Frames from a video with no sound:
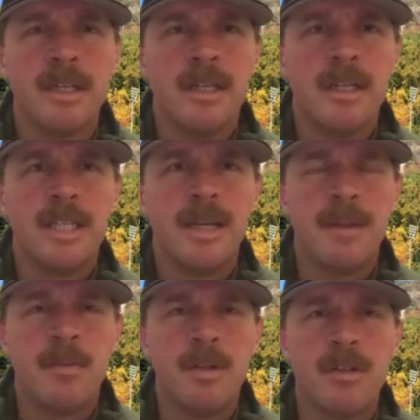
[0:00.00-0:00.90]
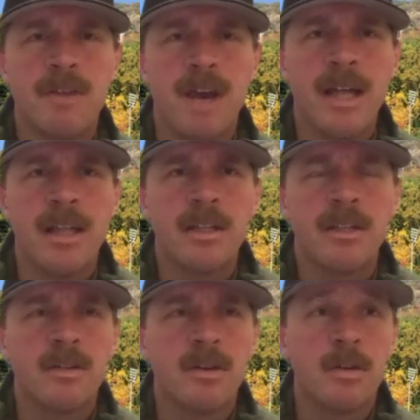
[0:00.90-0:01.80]
the team that wins the
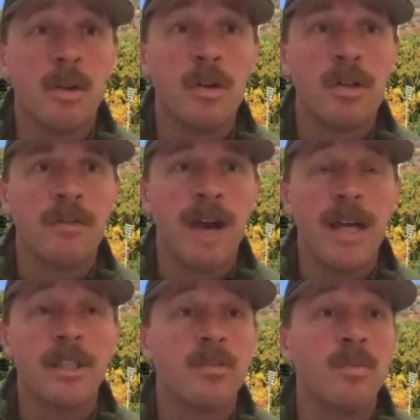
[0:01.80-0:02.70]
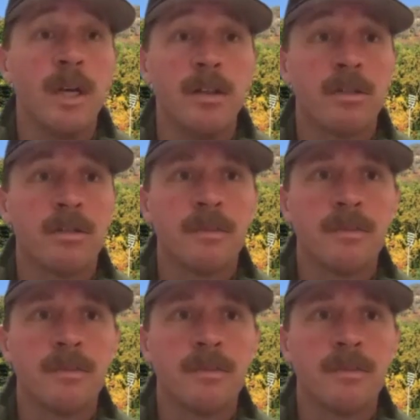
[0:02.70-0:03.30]
fastest or learns the fastest wins.